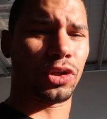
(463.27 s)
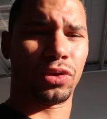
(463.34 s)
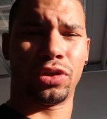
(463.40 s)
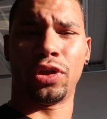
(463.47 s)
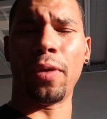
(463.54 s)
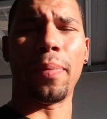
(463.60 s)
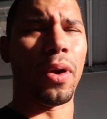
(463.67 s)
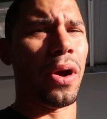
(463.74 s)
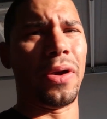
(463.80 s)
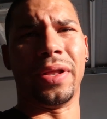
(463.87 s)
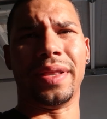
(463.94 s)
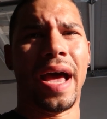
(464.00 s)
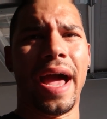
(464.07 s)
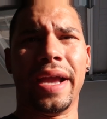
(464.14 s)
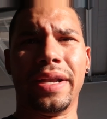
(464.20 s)
It's super hard
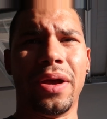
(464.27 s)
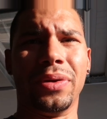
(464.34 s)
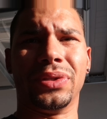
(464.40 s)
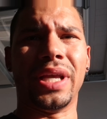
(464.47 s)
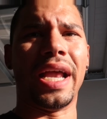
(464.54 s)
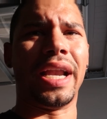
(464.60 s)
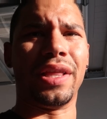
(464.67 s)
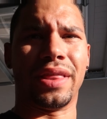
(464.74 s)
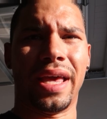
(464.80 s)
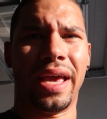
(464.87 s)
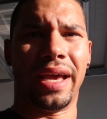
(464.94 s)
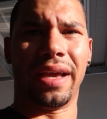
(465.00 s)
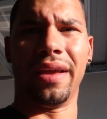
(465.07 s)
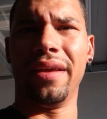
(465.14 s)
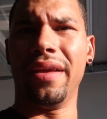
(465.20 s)
to diagnose
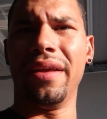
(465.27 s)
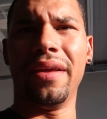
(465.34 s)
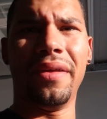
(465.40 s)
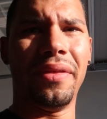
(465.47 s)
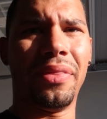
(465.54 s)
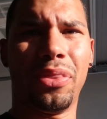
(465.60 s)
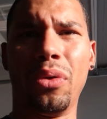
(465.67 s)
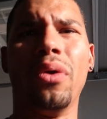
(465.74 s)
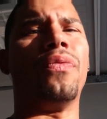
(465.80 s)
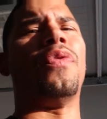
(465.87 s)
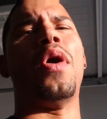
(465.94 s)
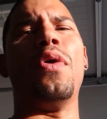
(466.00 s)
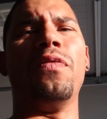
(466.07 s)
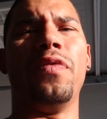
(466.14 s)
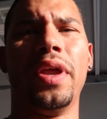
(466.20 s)
anything through a
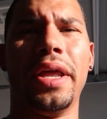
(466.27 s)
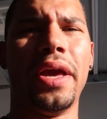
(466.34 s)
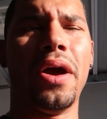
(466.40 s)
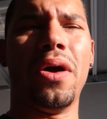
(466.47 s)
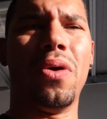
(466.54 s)
phone video.